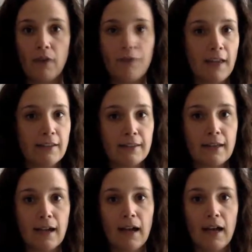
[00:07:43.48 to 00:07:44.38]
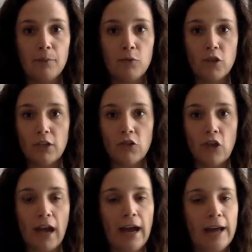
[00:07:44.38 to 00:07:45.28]
FaceTime,
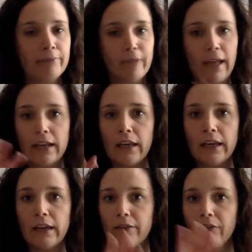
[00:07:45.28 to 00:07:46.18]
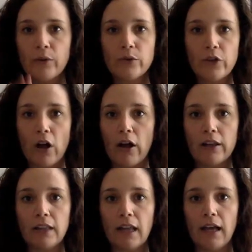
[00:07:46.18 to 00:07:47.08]
GChat, any of those
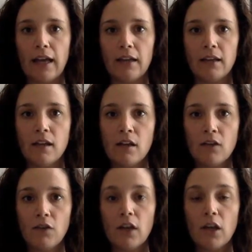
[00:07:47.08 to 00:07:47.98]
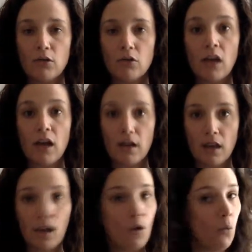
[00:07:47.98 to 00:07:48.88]
online video
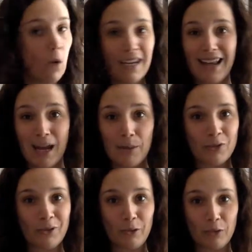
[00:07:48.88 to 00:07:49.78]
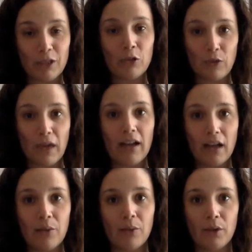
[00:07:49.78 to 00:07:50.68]
chatting, we can absolutely do that.
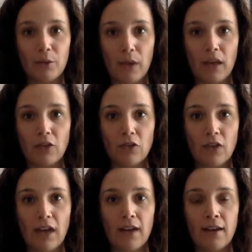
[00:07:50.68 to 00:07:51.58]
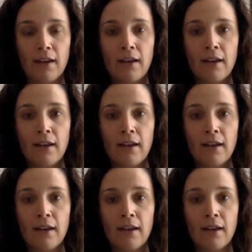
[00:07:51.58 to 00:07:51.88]
I will arrange that.